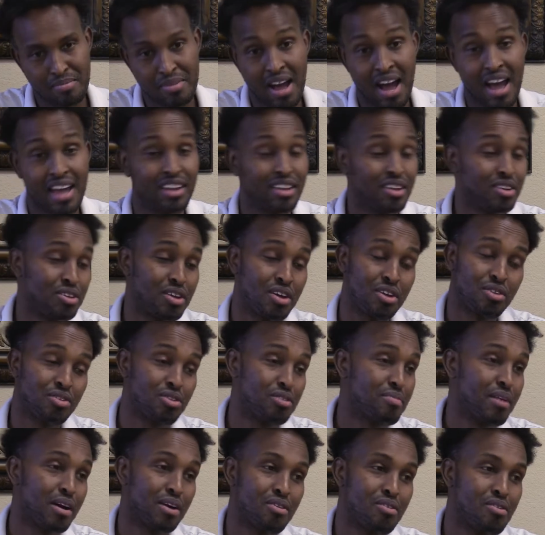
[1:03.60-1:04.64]
mean, in any
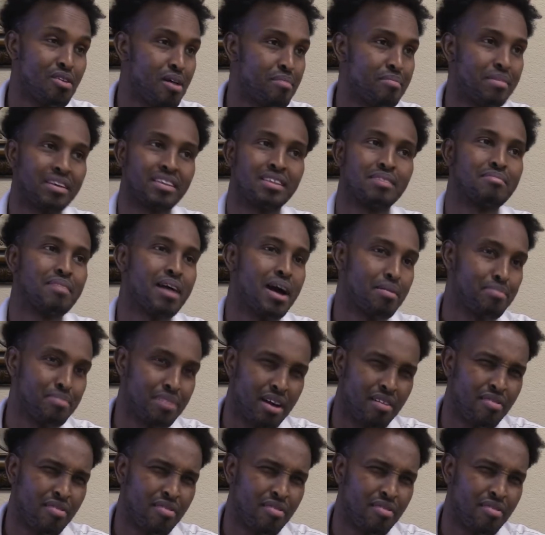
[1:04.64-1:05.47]
room I go, I make them happy.